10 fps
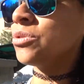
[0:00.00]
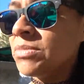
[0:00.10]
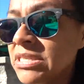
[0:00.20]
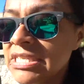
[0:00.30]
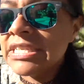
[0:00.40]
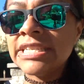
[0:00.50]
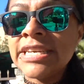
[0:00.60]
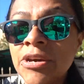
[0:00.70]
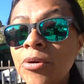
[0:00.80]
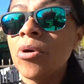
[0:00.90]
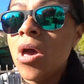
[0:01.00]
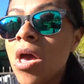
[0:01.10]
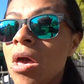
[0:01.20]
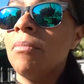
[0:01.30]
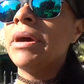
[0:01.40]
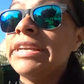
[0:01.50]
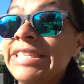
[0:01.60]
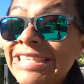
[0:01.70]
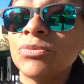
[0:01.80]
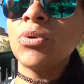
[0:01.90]
too much detail, but I
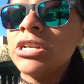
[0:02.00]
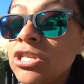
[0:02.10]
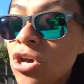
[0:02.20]
did wanna